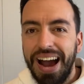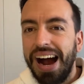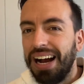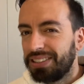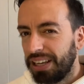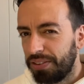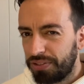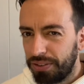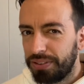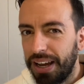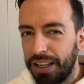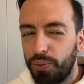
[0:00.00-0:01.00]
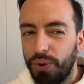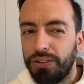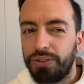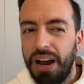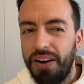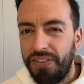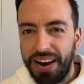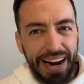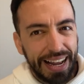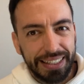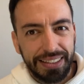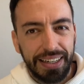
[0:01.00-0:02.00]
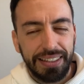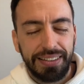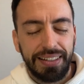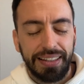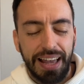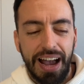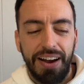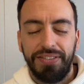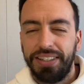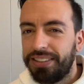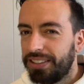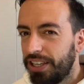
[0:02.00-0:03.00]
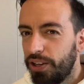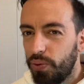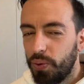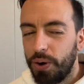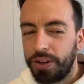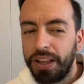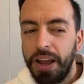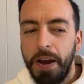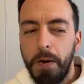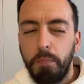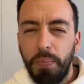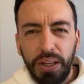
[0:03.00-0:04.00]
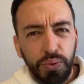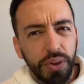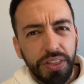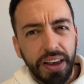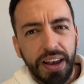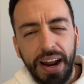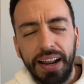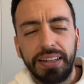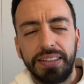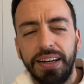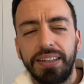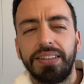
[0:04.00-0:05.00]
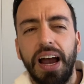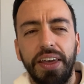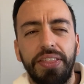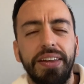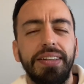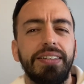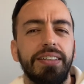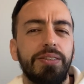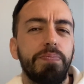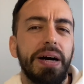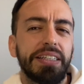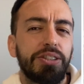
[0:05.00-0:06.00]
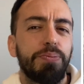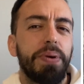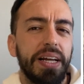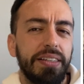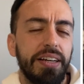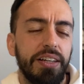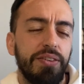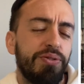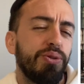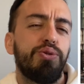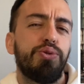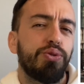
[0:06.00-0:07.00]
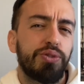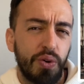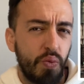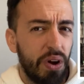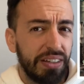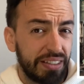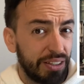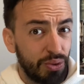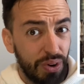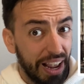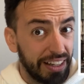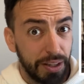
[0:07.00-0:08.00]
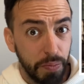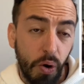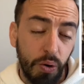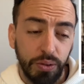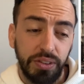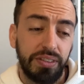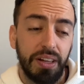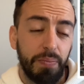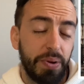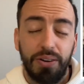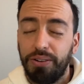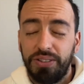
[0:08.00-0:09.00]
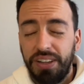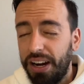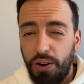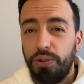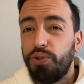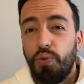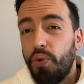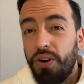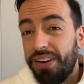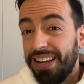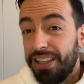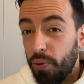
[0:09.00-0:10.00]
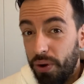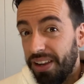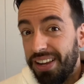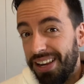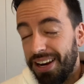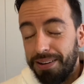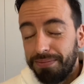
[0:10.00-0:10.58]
Aside from that, we also have characters that have this keyword, but with the characters, I think that it's much better if you choose the ones that you like the most, because they are going to work anyway here.